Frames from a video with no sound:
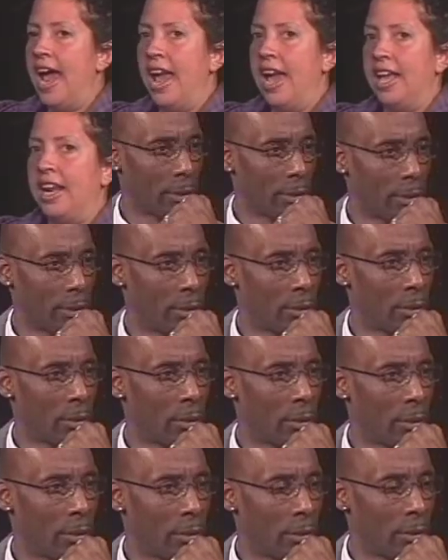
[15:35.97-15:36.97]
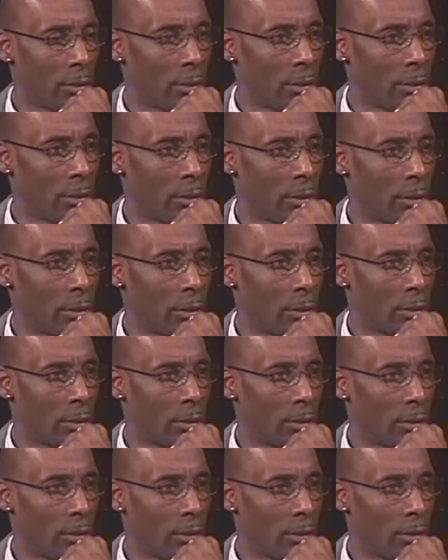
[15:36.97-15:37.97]
And I couldn't
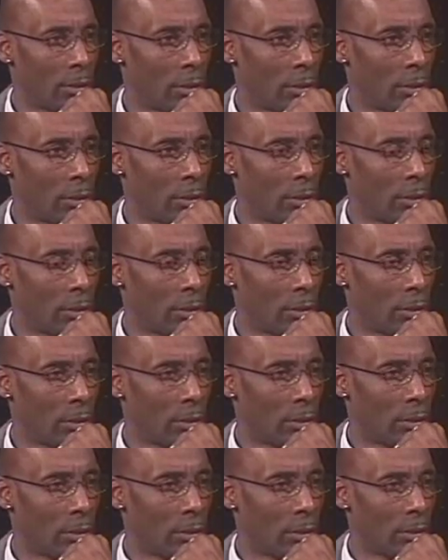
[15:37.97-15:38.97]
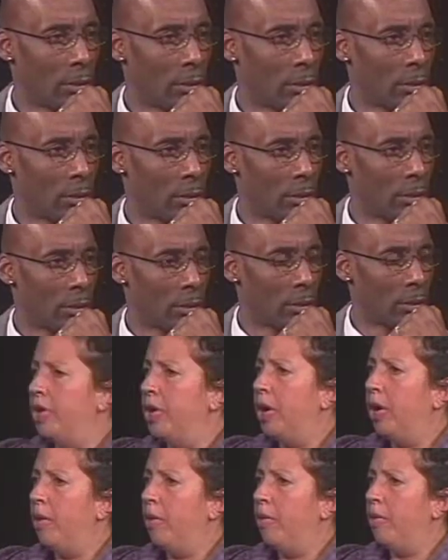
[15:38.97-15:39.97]
even express,
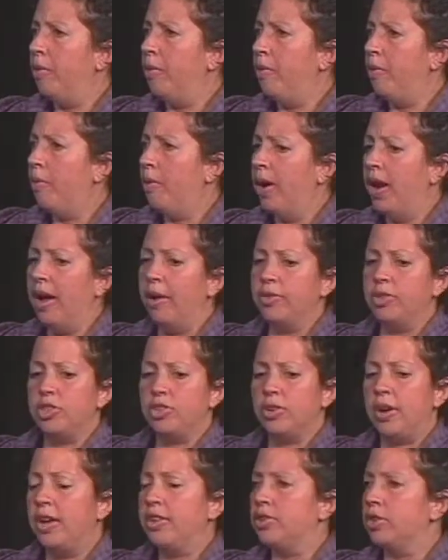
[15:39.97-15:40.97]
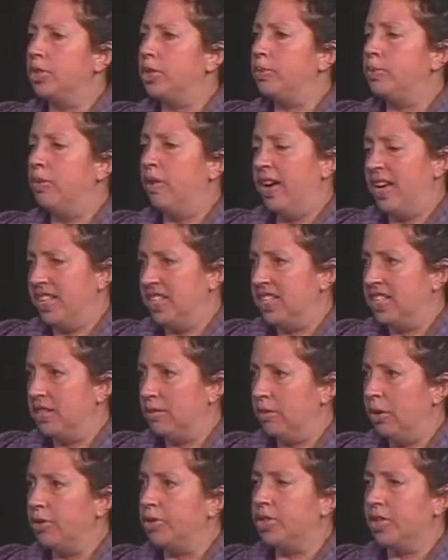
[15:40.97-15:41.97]
what I was trying to express
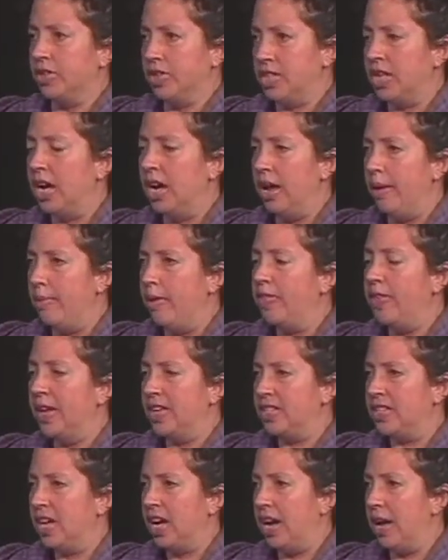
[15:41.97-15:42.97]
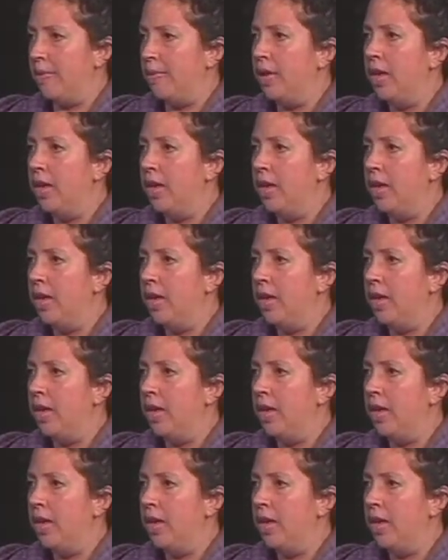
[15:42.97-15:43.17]
most of the time at that time.